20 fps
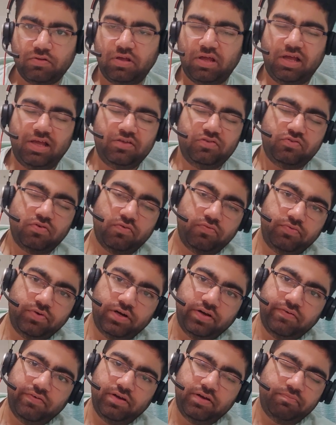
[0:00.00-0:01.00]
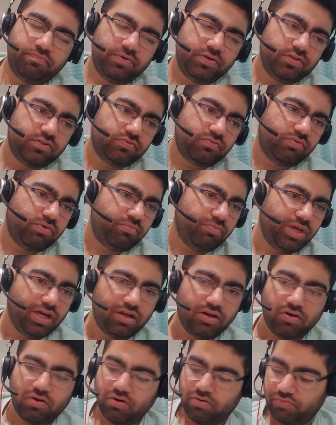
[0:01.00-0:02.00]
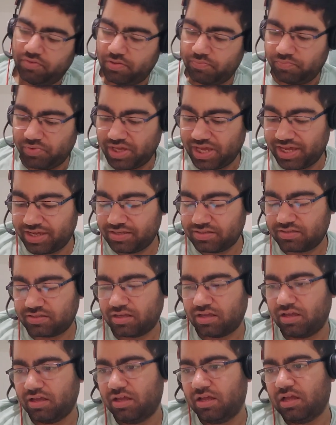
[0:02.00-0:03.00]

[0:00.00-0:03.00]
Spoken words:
as software developers, we make a lot of APIs,